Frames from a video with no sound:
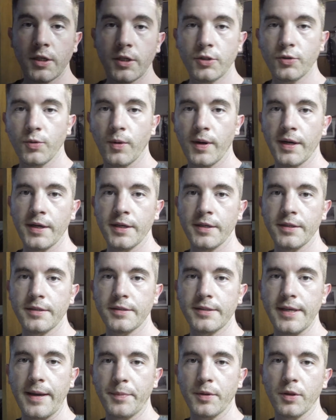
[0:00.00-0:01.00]
So I
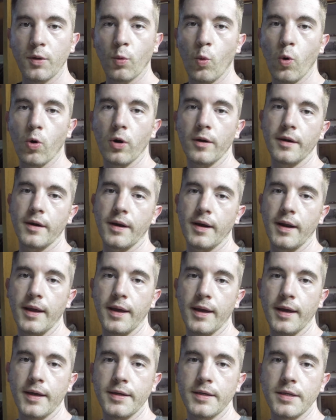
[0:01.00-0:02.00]
sampled the wort,
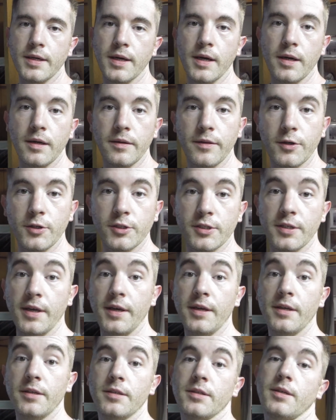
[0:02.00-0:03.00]
and there
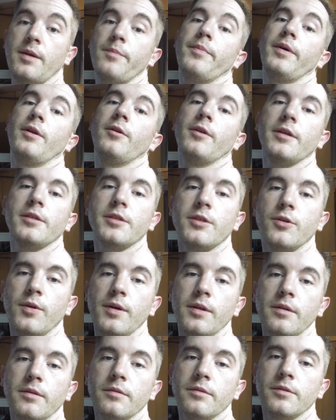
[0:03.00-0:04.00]
is some bitterness to
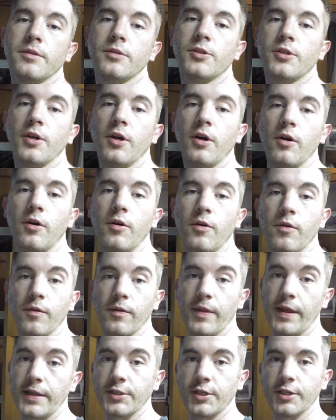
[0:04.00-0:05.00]
it, so
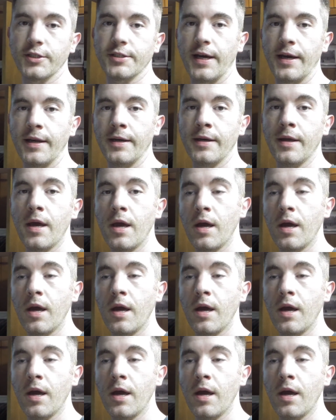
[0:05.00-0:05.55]
that's a good sign.